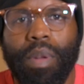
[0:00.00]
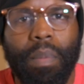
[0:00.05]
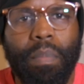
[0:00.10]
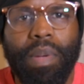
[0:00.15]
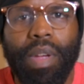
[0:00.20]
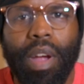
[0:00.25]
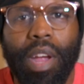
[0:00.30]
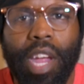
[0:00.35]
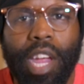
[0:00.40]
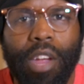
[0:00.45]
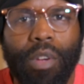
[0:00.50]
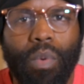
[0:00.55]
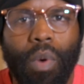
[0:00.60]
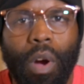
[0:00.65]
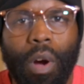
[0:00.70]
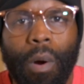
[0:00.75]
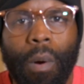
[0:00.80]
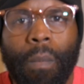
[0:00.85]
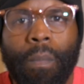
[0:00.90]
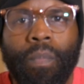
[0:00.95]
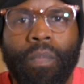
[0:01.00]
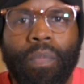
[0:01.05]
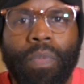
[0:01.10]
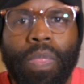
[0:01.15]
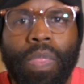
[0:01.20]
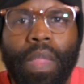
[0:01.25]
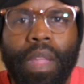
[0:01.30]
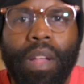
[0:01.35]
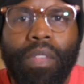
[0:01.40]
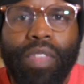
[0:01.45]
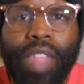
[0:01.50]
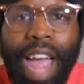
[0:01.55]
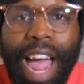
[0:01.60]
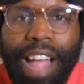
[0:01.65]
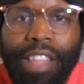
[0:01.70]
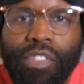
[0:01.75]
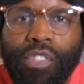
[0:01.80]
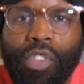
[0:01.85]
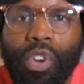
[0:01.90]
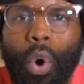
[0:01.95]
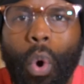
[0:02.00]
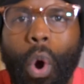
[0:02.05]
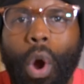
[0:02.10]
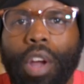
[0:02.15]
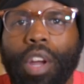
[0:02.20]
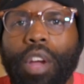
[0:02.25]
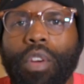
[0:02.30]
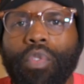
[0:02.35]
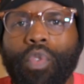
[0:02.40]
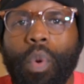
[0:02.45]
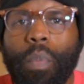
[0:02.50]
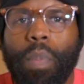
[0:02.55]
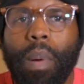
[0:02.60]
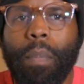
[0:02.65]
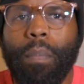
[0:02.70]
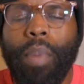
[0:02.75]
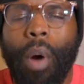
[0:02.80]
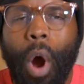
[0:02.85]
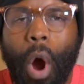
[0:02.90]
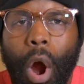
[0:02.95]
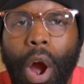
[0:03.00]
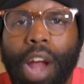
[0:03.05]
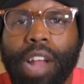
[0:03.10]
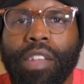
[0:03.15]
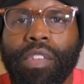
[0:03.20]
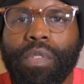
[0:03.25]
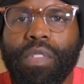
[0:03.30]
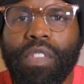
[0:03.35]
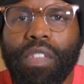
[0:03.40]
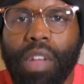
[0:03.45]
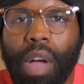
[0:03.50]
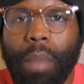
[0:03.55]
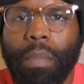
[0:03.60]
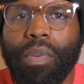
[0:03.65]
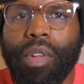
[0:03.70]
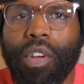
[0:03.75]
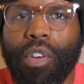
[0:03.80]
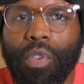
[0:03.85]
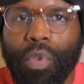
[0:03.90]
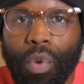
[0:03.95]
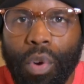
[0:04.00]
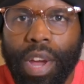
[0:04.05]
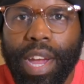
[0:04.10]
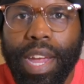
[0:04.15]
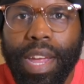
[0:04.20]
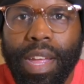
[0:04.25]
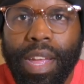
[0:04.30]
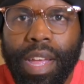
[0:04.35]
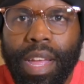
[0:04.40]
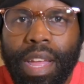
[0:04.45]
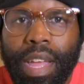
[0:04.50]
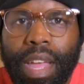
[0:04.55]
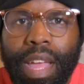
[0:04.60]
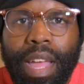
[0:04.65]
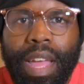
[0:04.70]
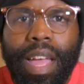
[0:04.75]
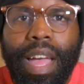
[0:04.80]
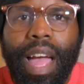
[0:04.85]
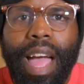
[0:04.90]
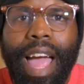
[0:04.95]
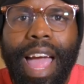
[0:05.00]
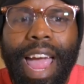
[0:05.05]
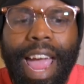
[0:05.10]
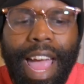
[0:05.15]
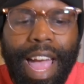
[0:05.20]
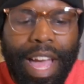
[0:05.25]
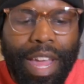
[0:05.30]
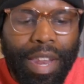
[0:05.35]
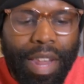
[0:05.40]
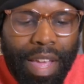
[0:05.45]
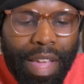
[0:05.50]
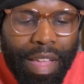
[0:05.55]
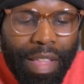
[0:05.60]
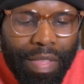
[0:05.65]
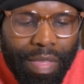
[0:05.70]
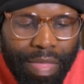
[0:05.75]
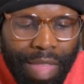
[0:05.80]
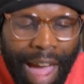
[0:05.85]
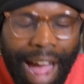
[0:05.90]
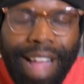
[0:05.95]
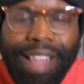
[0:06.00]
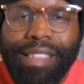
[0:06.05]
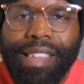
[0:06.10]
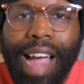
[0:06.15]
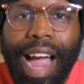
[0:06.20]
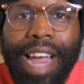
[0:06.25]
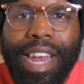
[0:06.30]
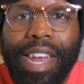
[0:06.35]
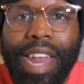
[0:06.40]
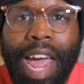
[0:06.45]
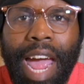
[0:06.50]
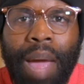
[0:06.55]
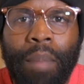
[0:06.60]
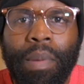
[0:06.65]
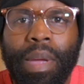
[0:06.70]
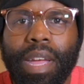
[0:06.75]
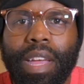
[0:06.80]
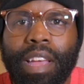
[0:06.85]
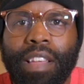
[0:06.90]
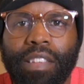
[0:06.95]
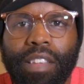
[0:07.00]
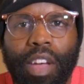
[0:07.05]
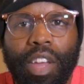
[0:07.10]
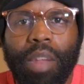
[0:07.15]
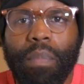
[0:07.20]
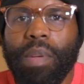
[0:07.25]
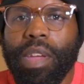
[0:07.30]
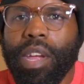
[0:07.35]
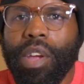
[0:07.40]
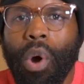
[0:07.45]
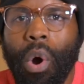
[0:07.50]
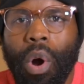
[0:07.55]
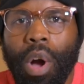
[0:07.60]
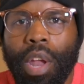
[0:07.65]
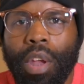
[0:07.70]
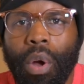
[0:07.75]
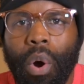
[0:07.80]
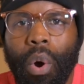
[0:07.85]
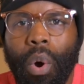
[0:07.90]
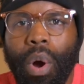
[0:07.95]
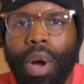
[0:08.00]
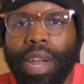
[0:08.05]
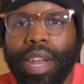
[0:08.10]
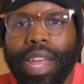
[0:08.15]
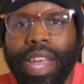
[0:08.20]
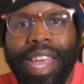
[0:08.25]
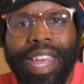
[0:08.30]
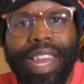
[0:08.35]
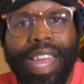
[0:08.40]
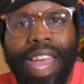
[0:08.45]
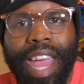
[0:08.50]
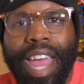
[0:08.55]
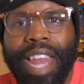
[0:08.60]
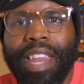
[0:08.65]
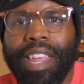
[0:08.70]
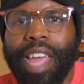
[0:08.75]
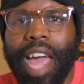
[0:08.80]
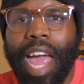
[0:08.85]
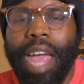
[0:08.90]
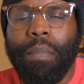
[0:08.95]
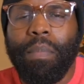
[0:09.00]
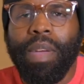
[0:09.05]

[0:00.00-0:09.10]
to be a hero. That tore the group apart to some degree. And that dynamic is going to be going on in Endgame